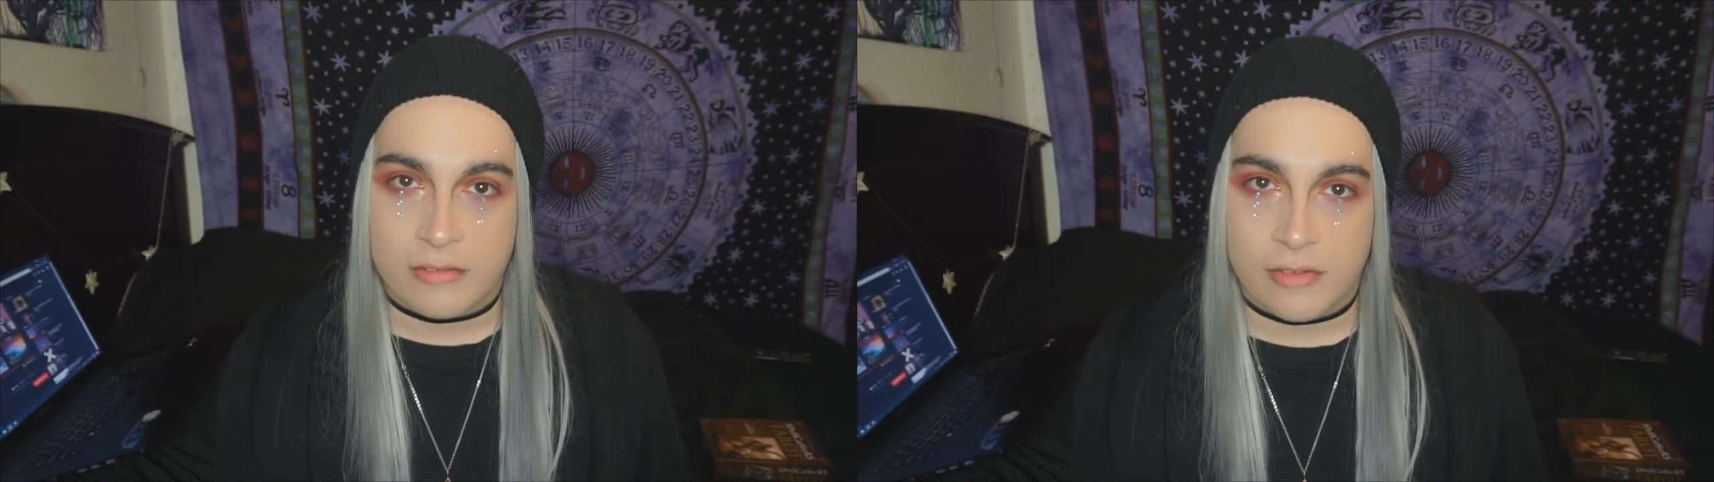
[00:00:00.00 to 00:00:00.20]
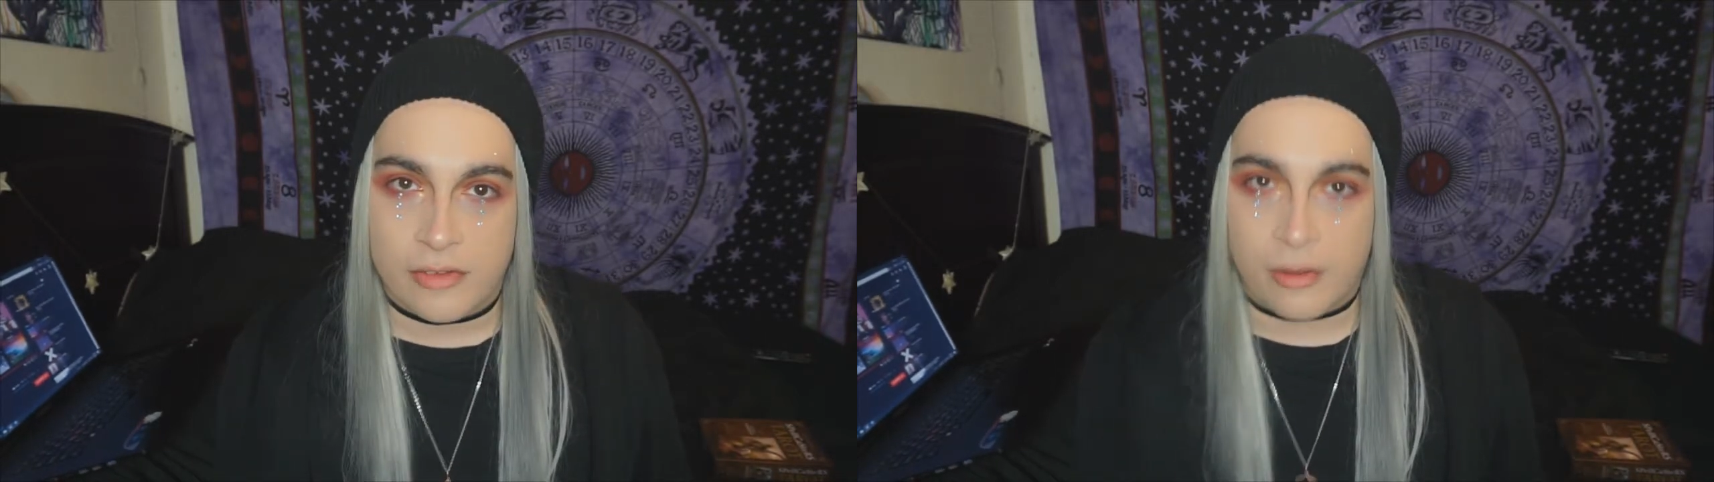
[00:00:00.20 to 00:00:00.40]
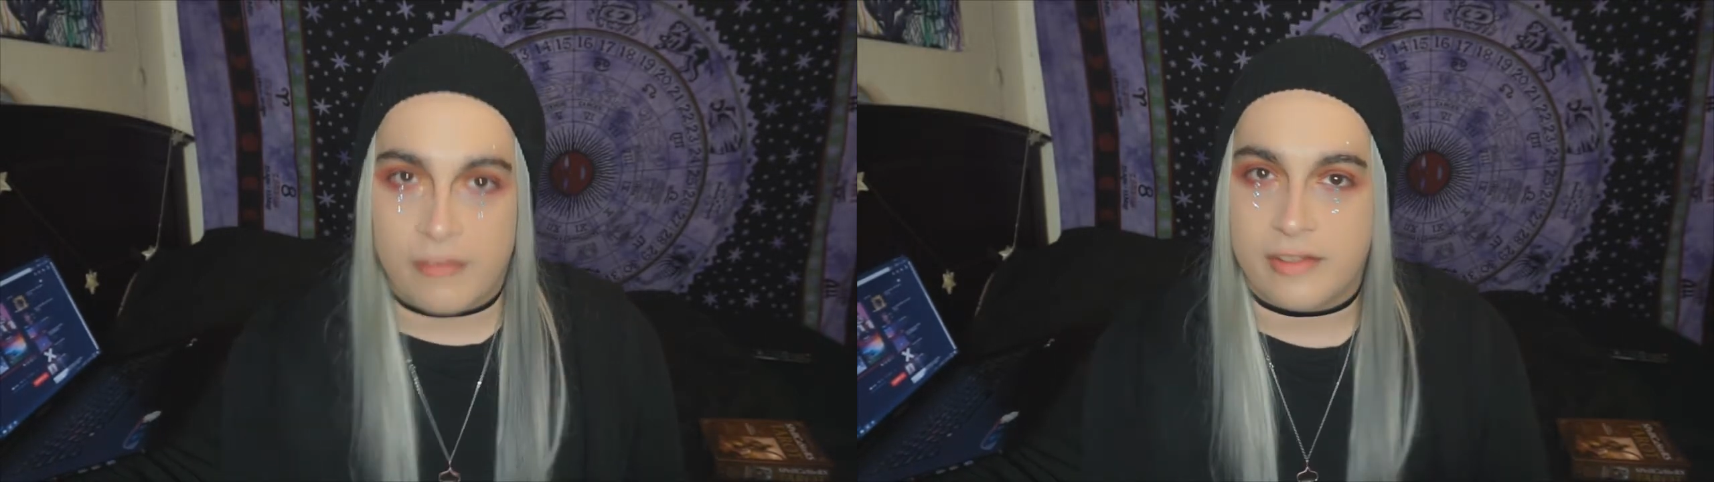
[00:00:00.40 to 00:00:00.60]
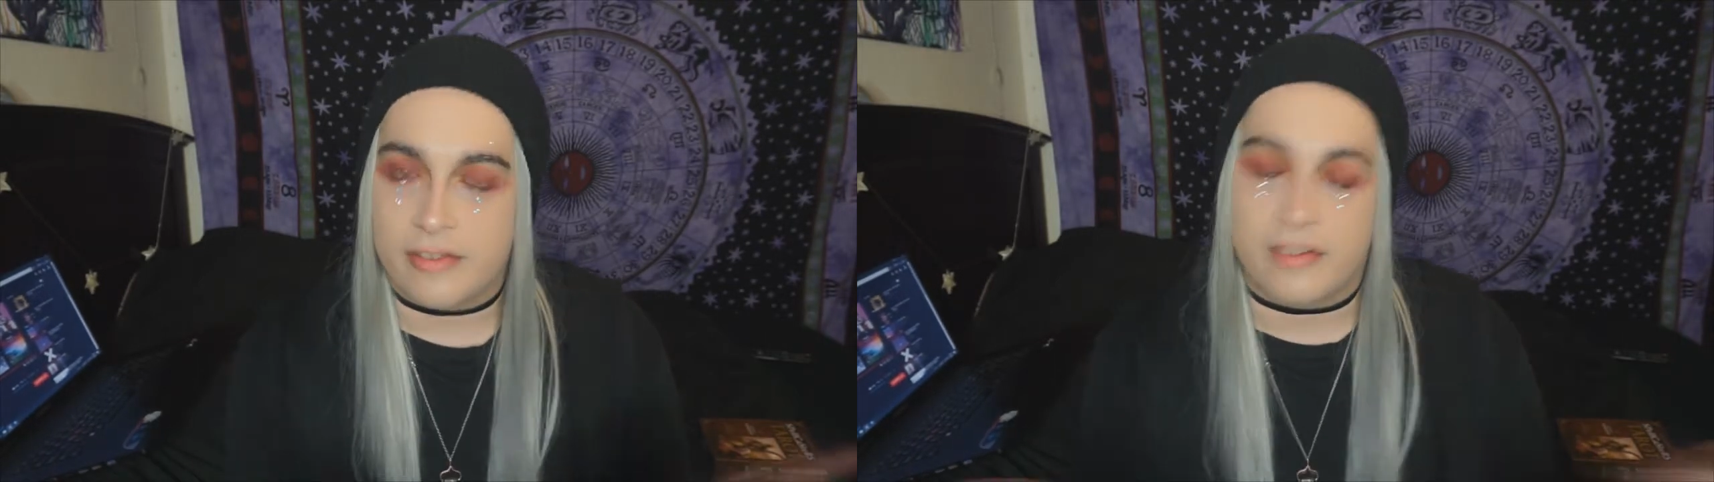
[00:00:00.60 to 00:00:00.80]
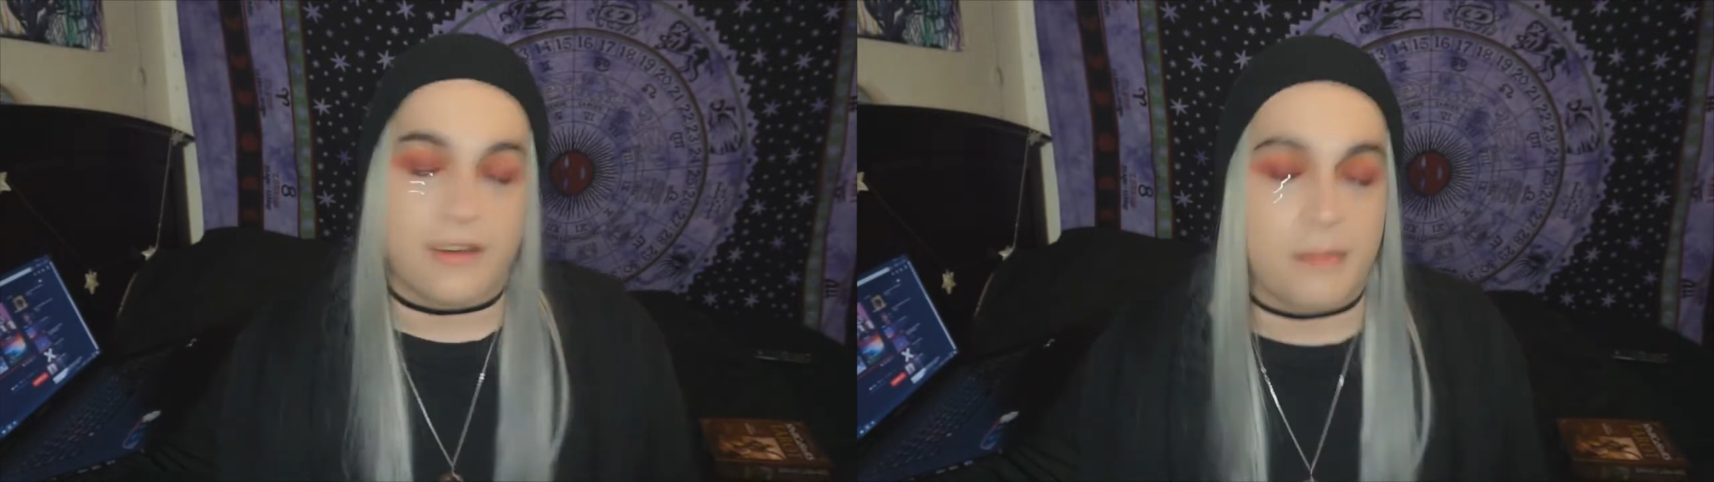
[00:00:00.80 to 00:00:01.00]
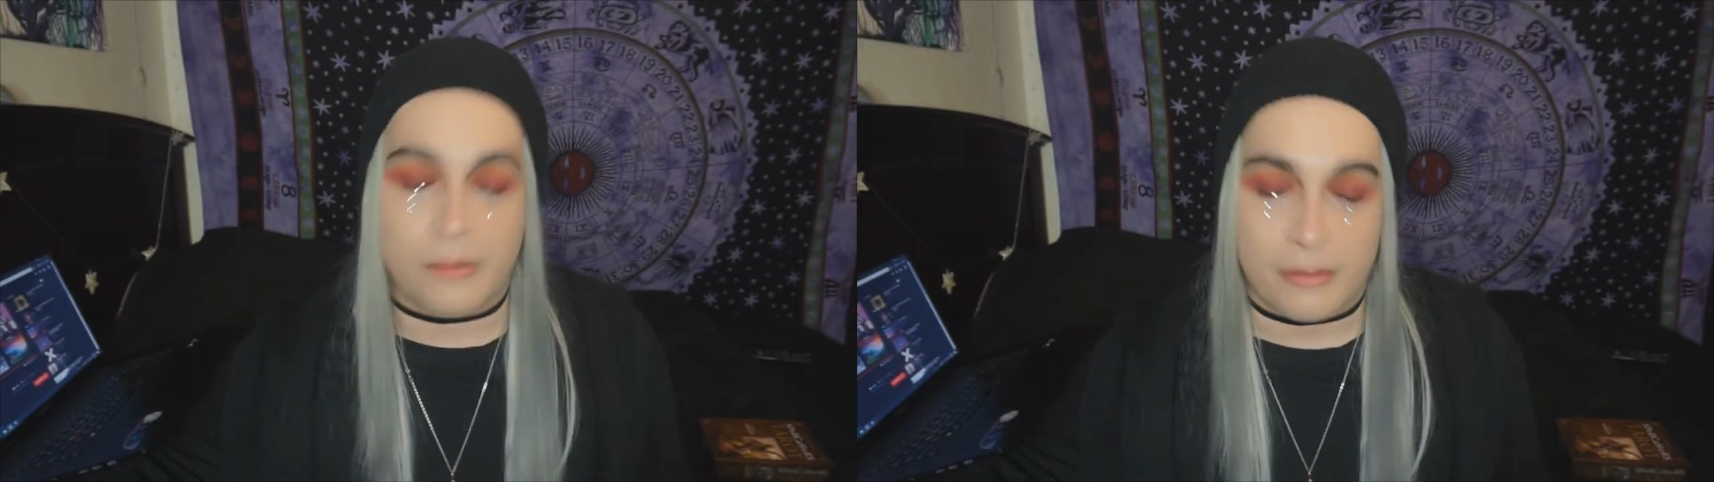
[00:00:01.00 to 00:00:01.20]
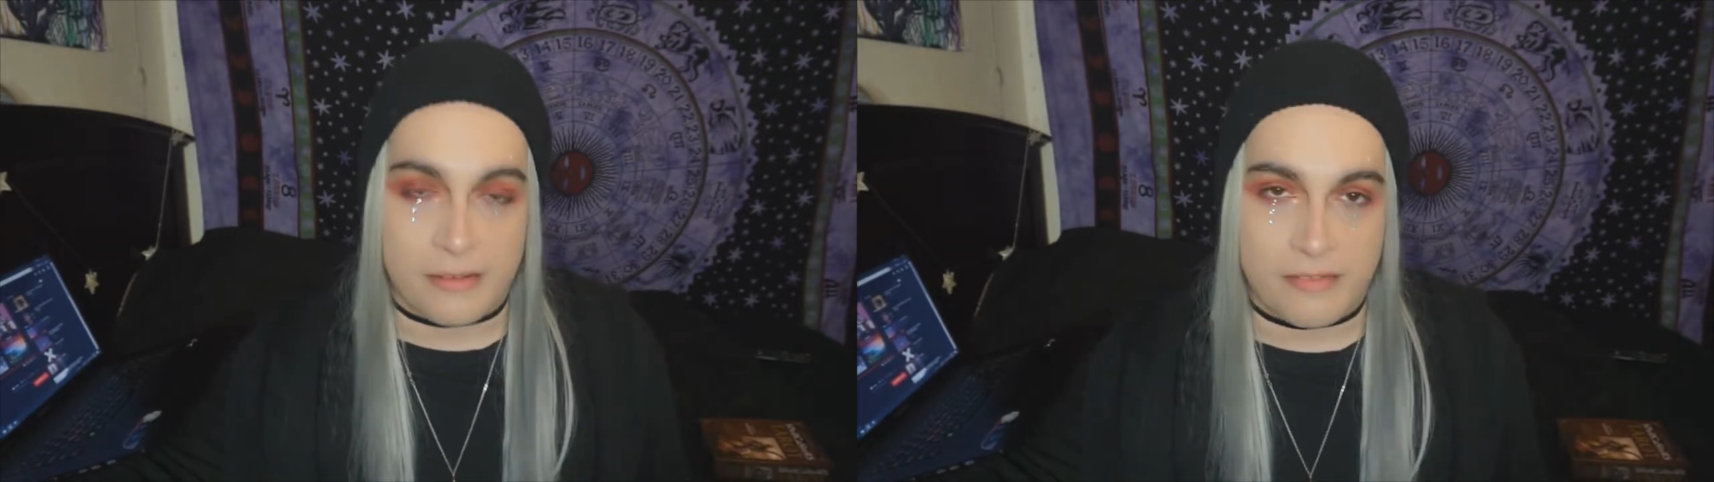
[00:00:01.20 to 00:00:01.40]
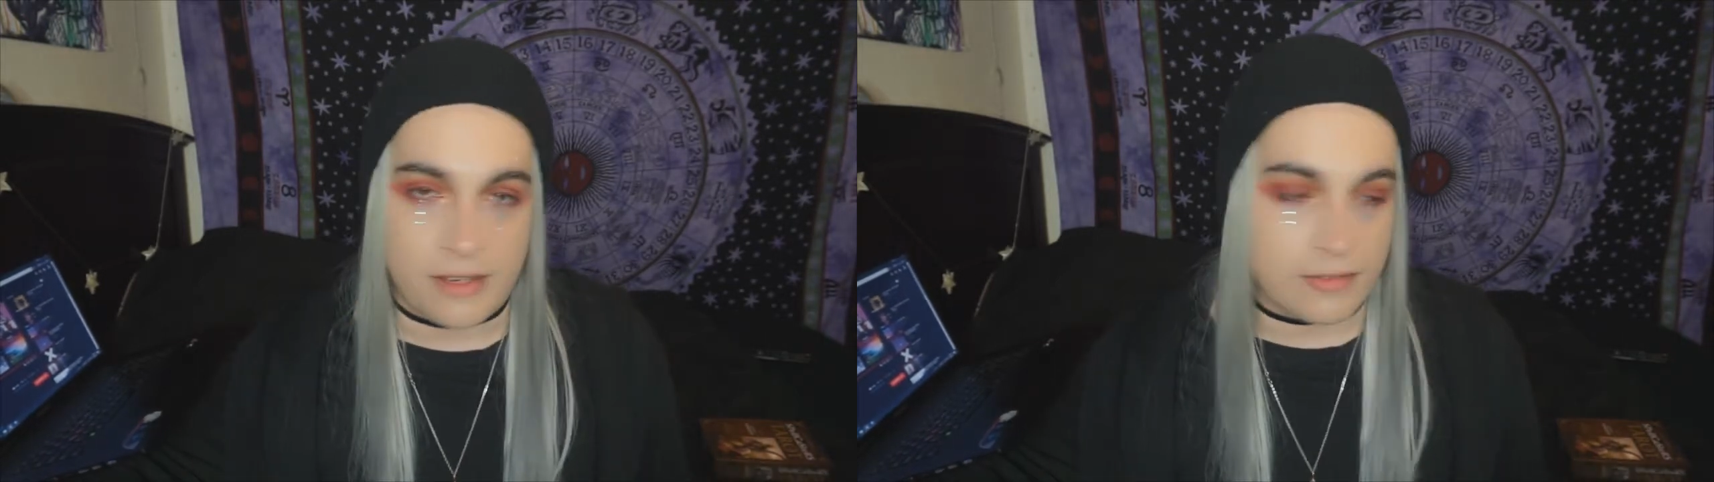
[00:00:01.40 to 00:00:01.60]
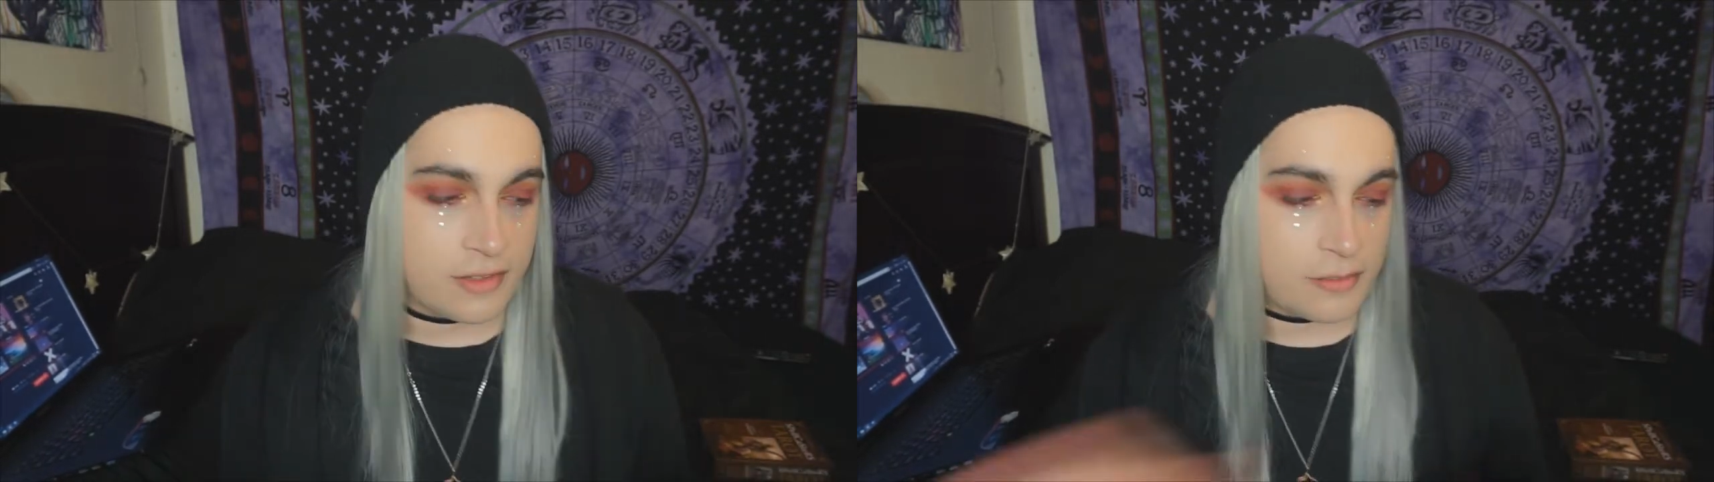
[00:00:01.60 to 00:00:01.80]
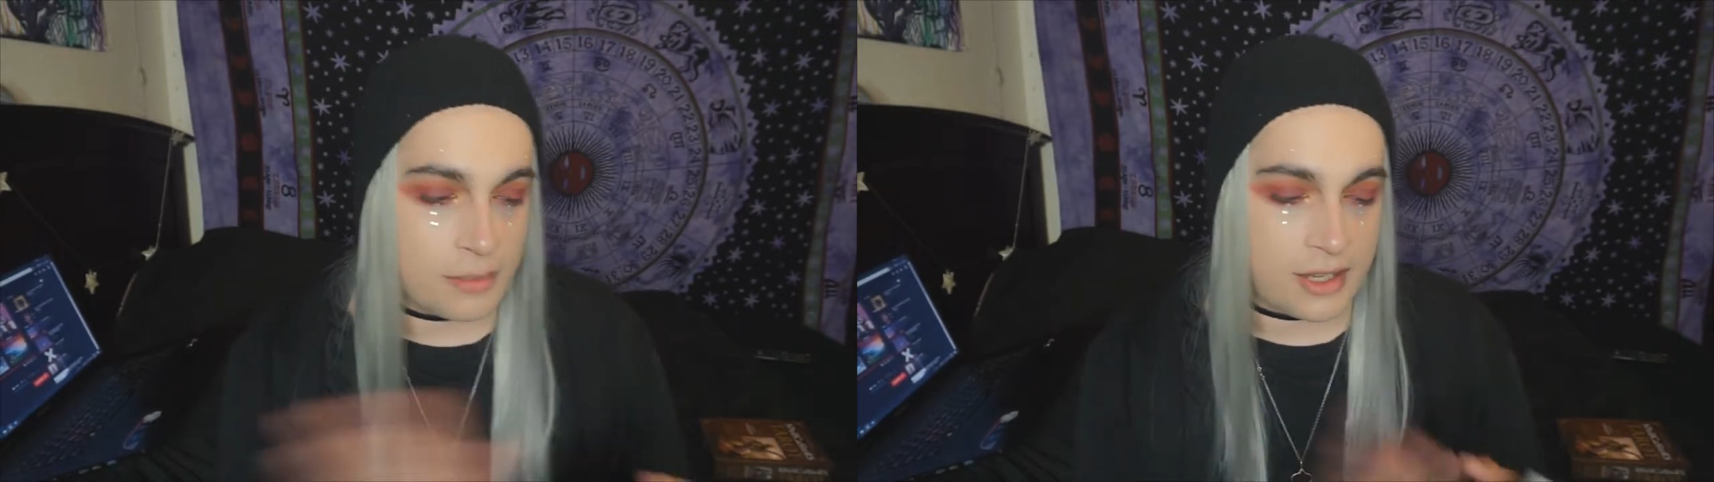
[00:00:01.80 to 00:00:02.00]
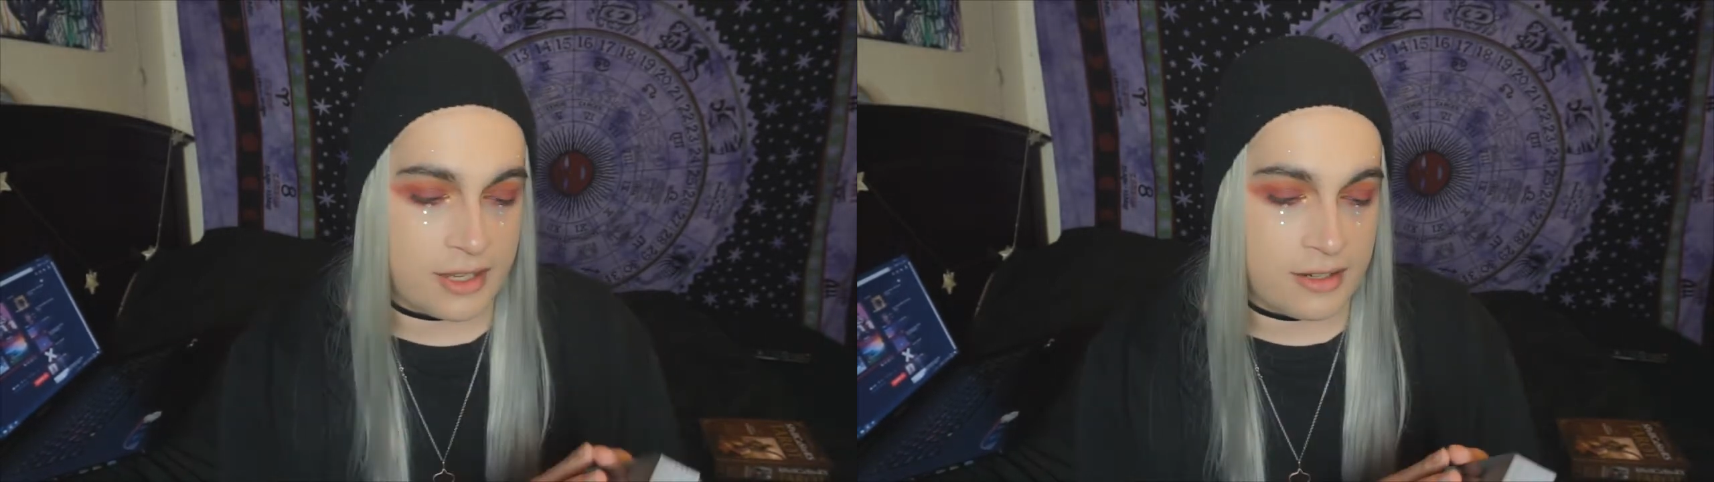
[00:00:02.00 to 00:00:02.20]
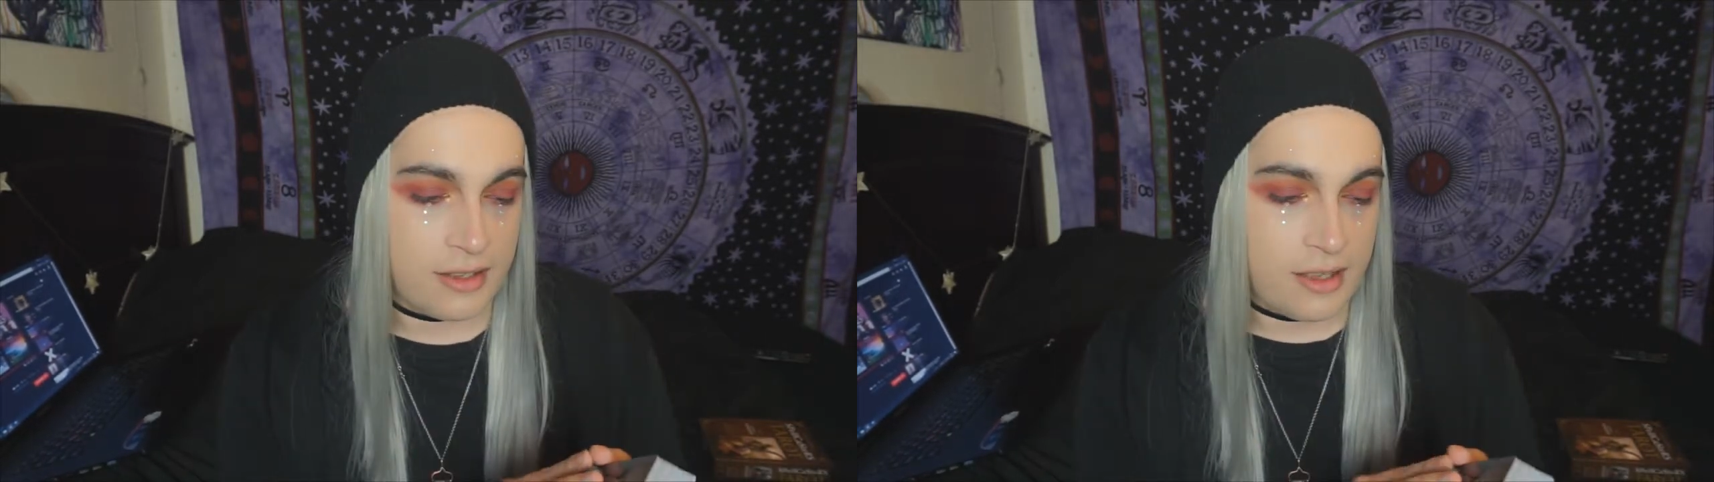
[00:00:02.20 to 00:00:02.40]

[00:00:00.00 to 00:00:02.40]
so obviously it's going to be one of my favorites, but